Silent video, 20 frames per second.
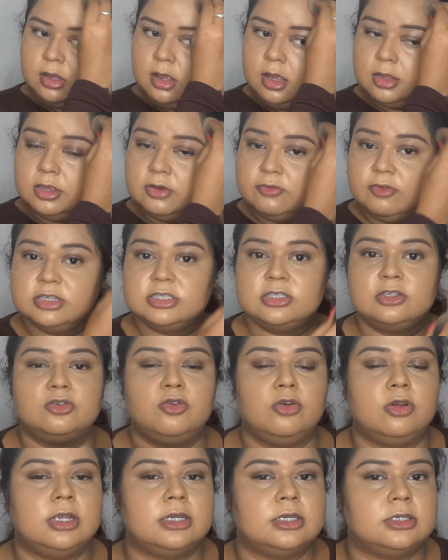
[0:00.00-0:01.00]
Otherwise
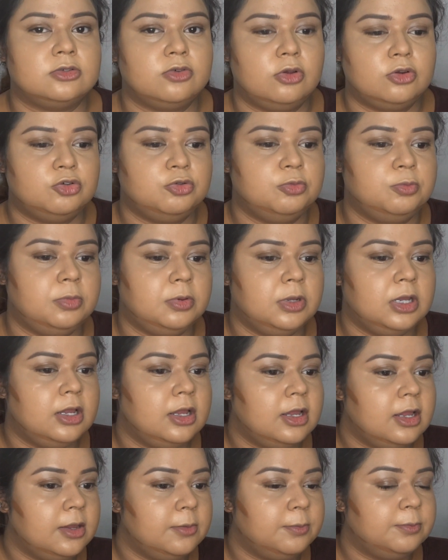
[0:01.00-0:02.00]
it is going to
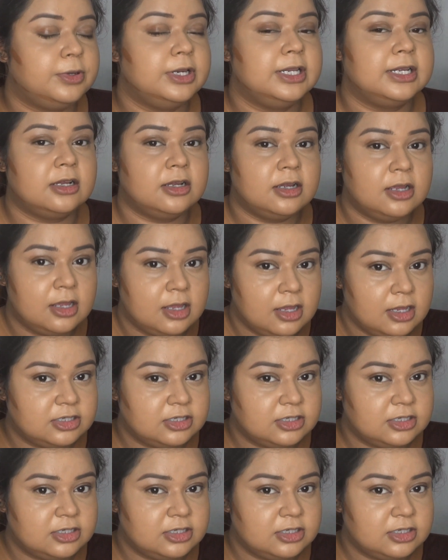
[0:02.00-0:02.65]
bring